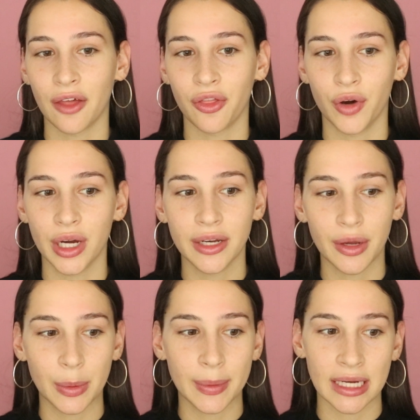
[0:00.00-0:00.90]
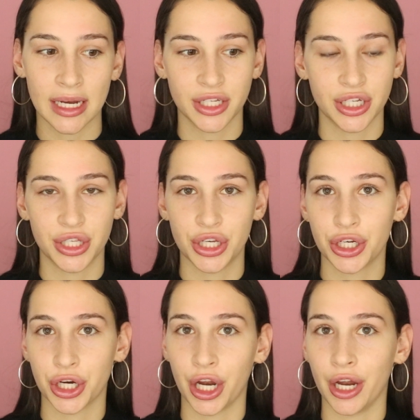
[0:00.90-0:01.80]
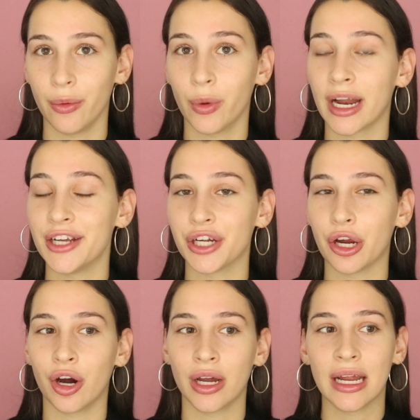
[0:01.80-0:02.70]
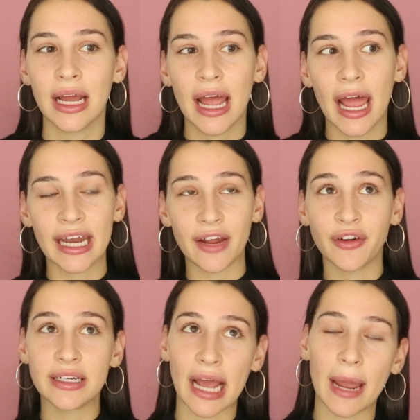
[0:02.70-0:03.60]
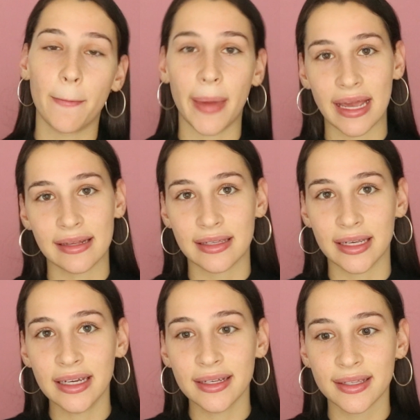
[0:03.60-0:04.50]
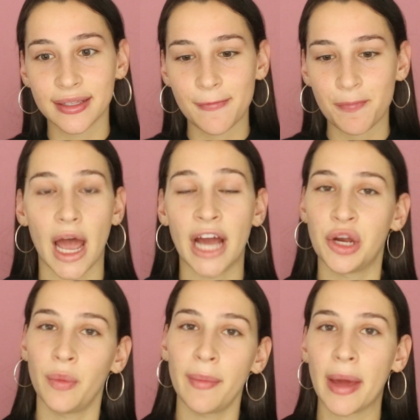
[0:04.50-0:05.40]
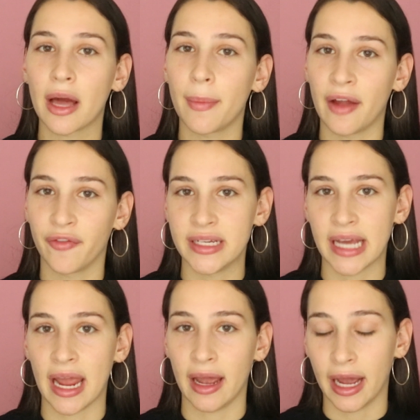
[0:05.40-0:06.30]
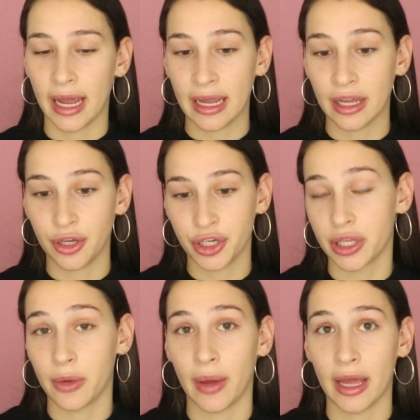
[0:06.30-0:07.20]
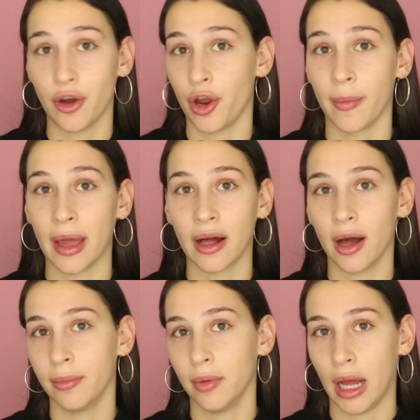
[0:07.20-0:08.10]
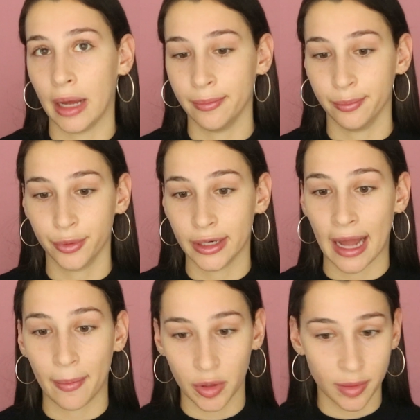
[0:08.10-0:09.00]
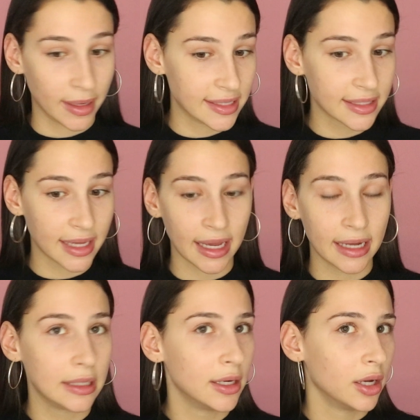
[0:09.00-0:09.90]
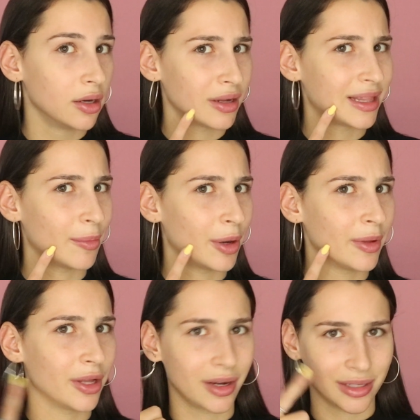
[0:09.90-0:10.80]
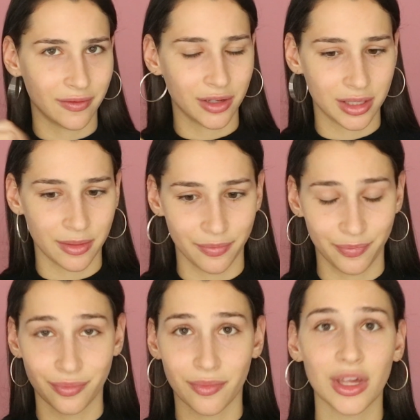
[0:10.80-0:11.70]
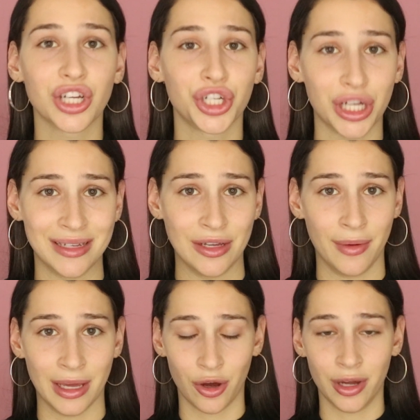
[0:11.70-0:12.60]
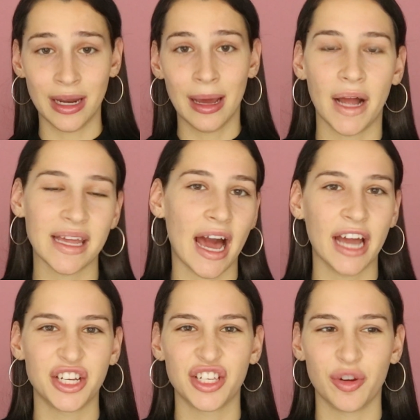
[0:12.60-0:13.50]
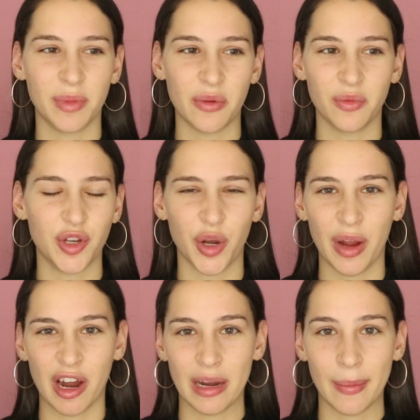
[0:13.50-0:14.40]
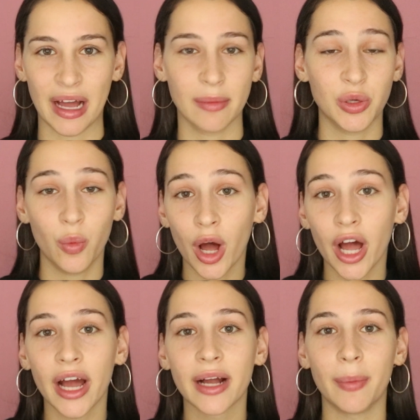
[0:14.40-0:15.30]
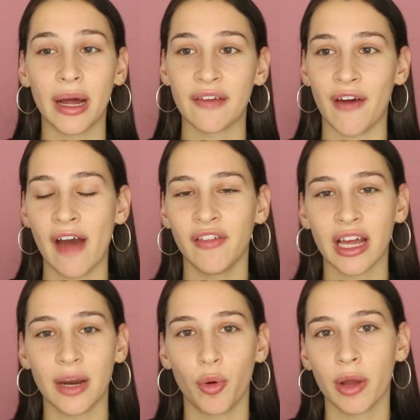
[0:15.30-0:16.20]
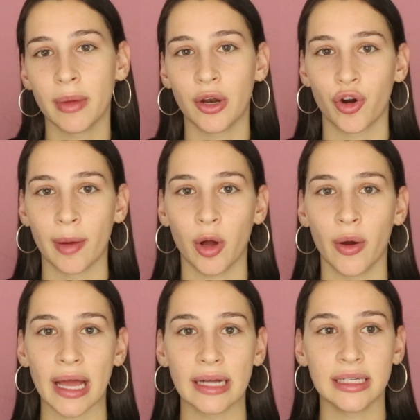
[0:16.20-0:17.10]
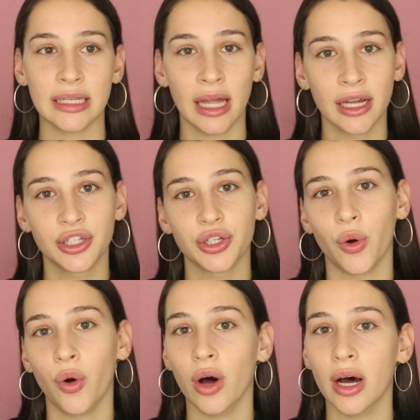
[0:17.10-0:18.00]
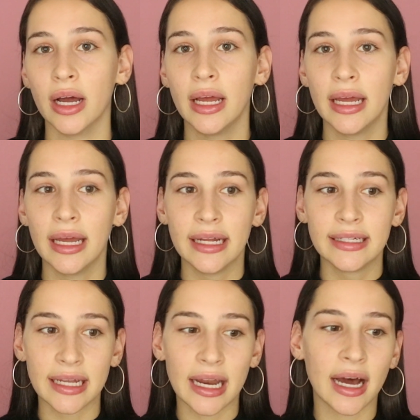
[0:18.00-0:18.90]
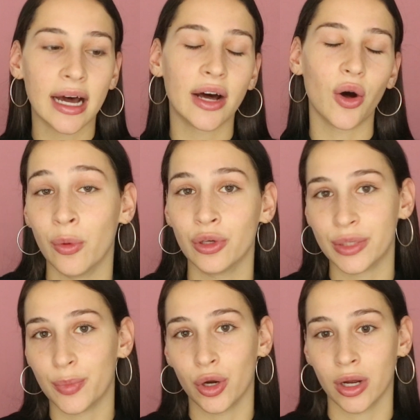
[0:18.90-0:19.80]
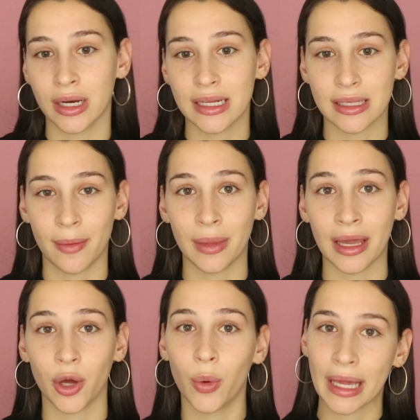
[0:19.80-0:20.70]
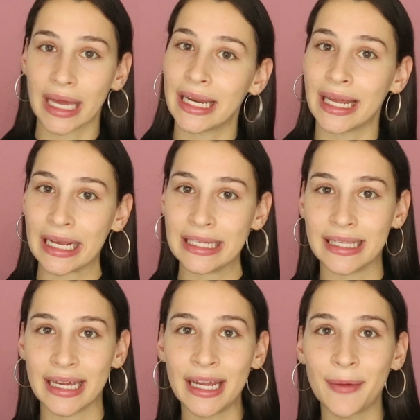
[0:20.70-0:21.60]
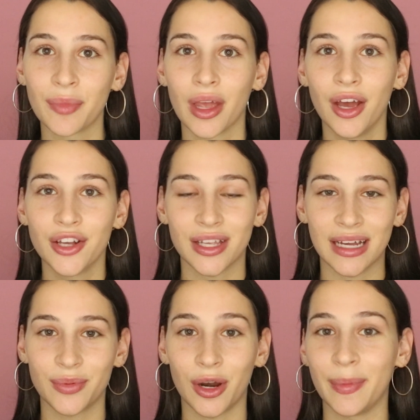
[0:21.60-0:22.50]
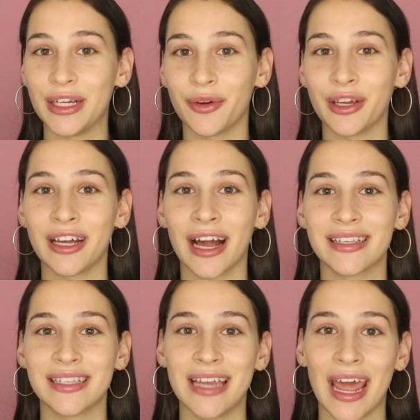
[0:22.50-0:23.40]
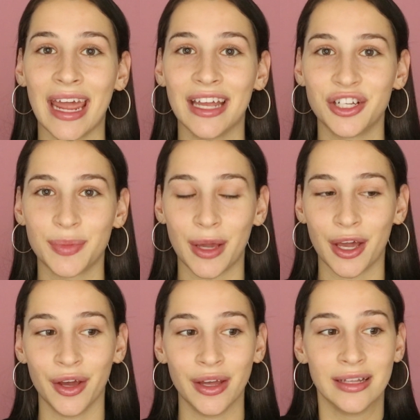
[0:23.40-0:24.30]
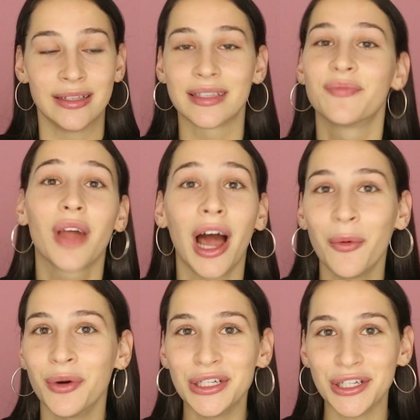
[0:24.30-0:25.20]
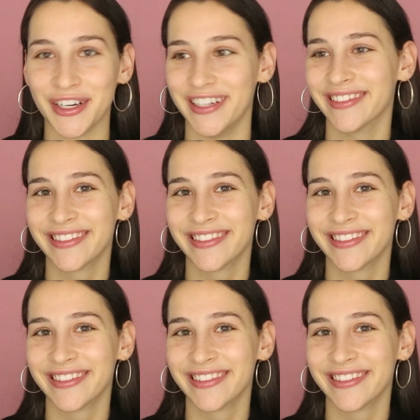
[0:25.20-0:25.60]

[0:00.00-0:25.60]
I thought it would be nice just to show you what I do on an everyday basis. I don't wear makeup every day, I usually wear no makeup. I'm pretty happy with my skin, not at that moment though because I've got some shit going on. But yeah, I just normally don't wear any makeup to work, but if I have like an appointment or I'm going out to lunch or dinner, I will just put on something quick and easy. So that's what I'll be showing you guys today, just because I want to.